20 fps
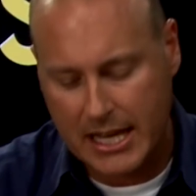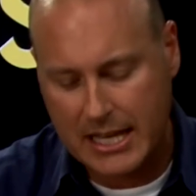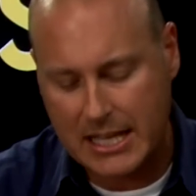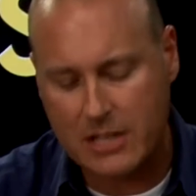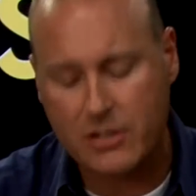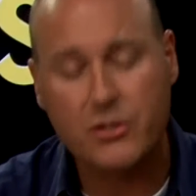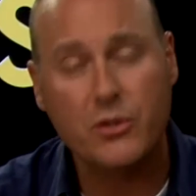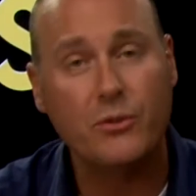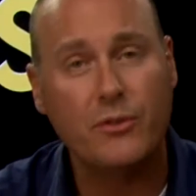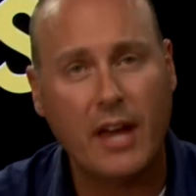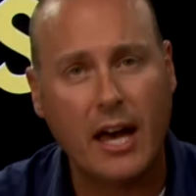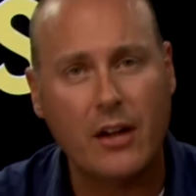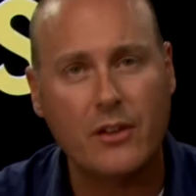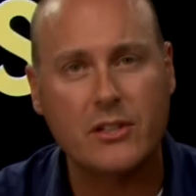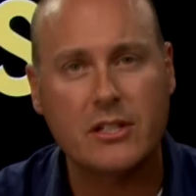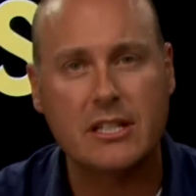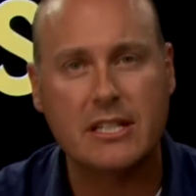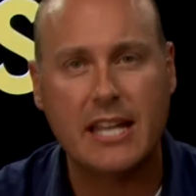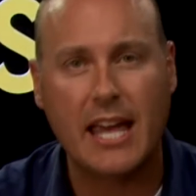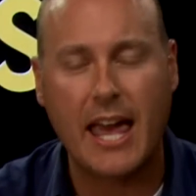in
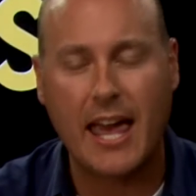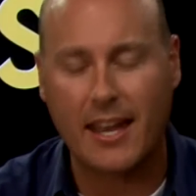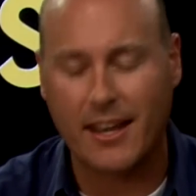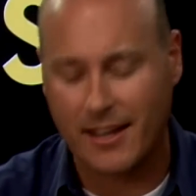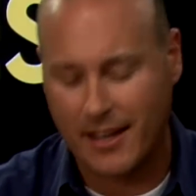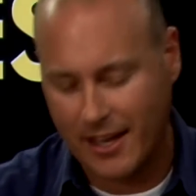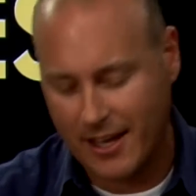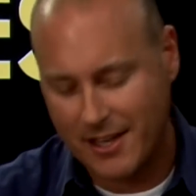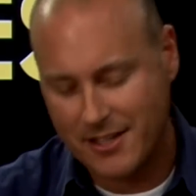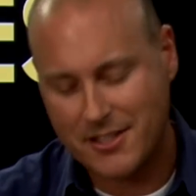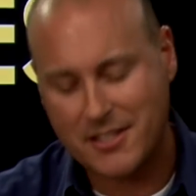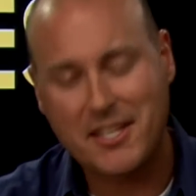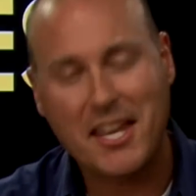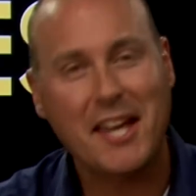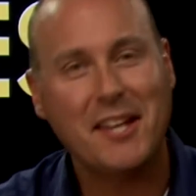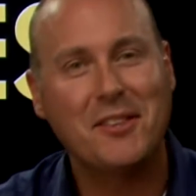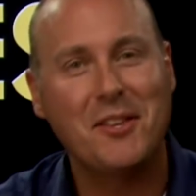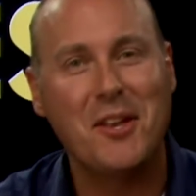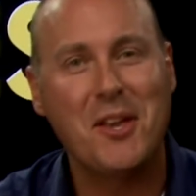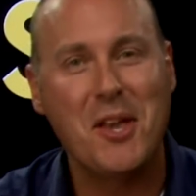2010 to
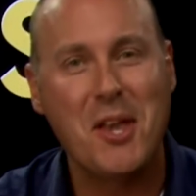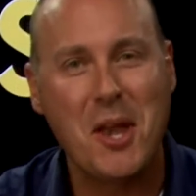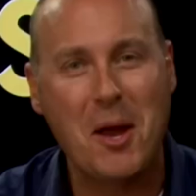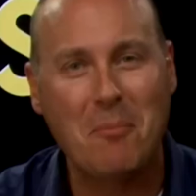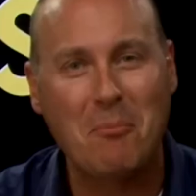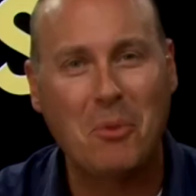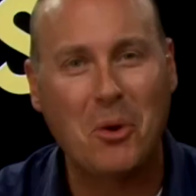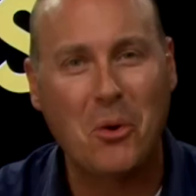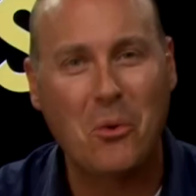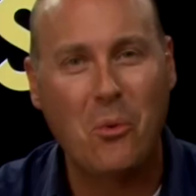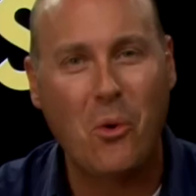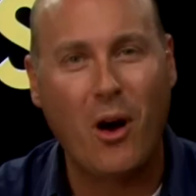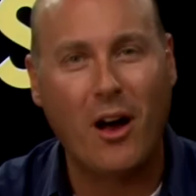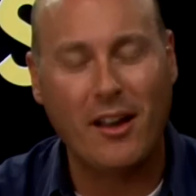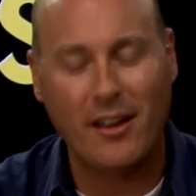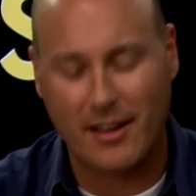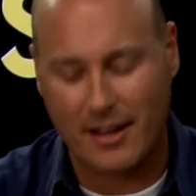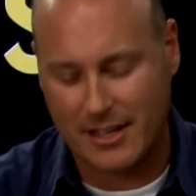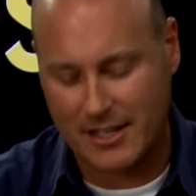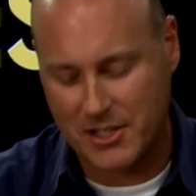take the number
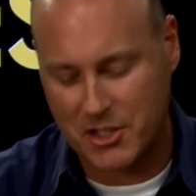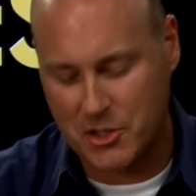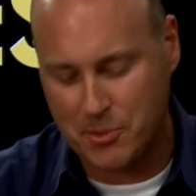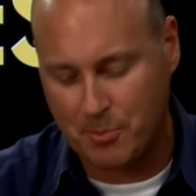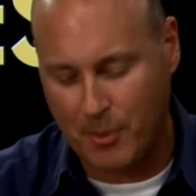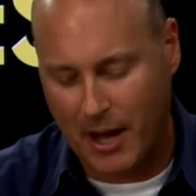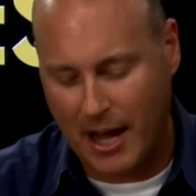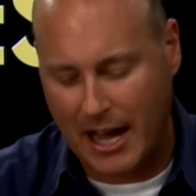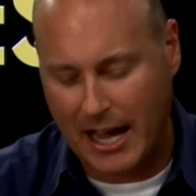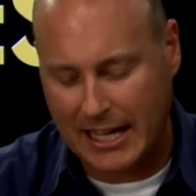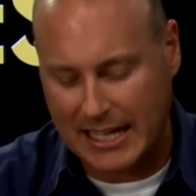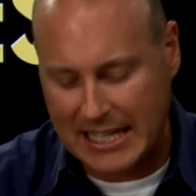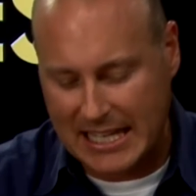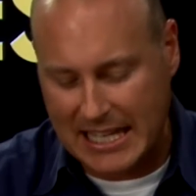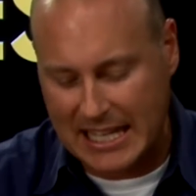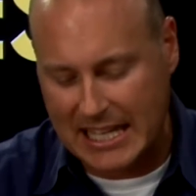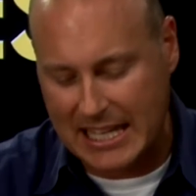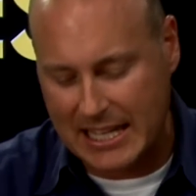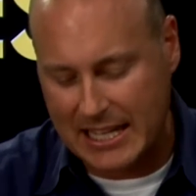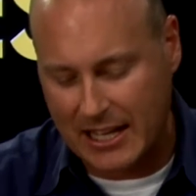one spot
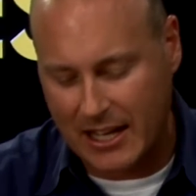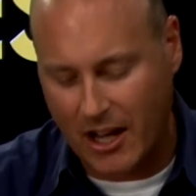in,